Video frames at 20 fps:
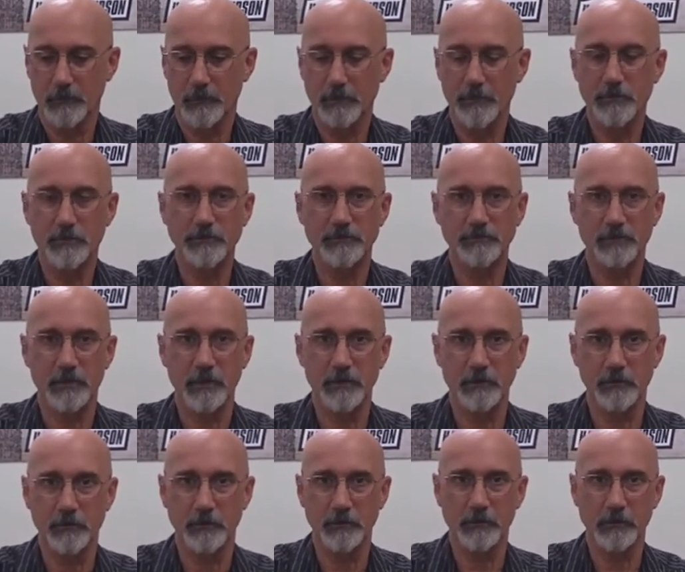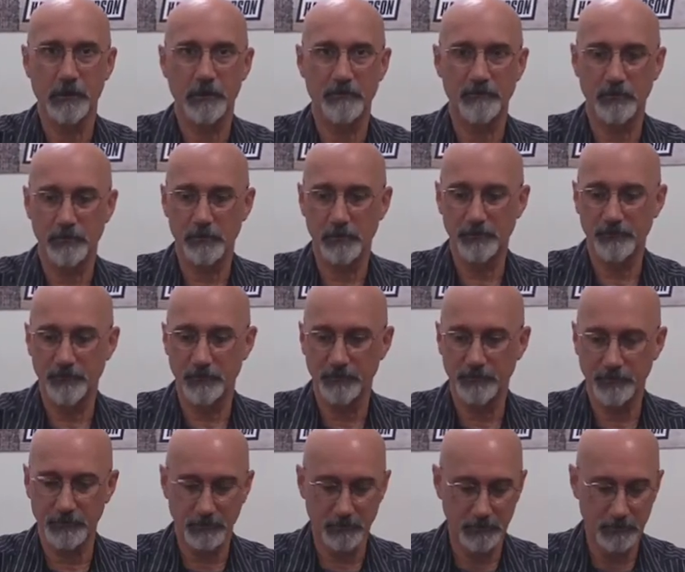And you can drain the oil out of your oil
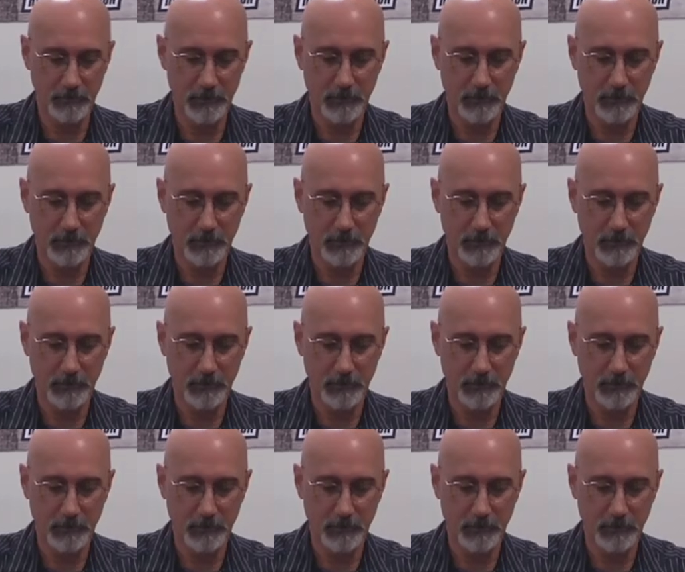filter.